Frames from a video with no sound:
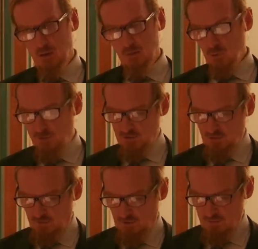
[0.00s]
I propose
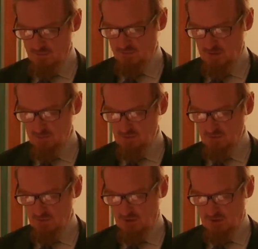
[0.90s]
to follow the steps of
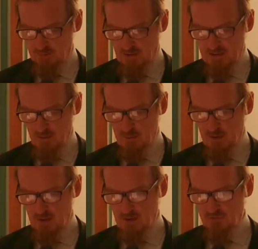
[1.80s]
a Talib Ilm,
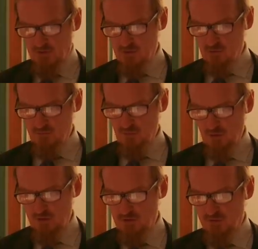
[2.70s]
a seeker of
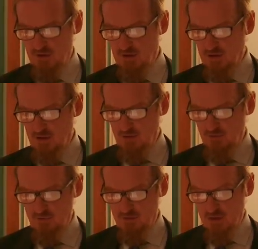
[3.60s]
knowledge
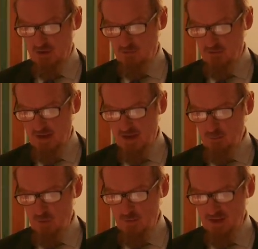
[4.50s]
engaged in the
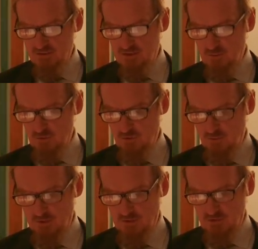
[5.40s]
emblematic
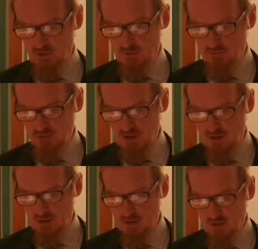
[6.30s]
Muslim custom of
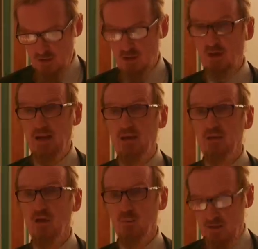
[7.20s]
Rihla, an
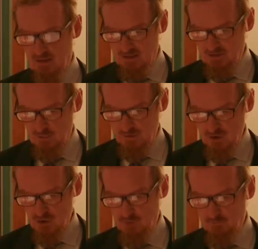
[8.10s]
academic
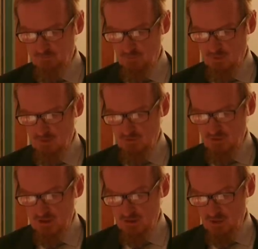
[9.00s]
expedition,
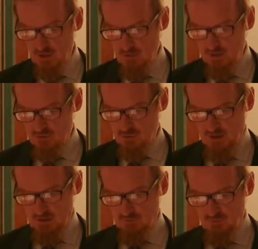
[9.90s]
seeking the holy
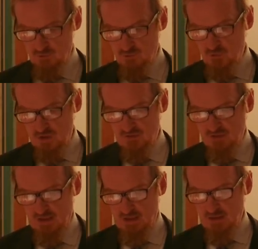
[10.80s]
grail of the true
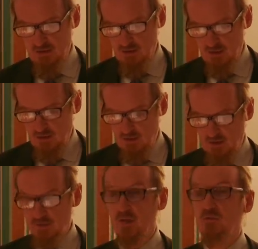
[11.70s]
Isnad
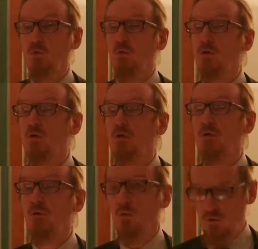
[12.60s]
and therefore
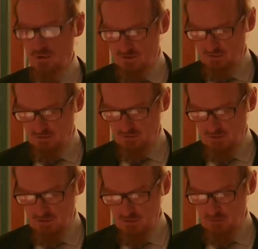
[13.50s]
the authentic
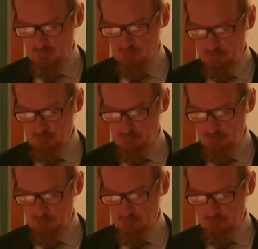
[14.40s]
sage.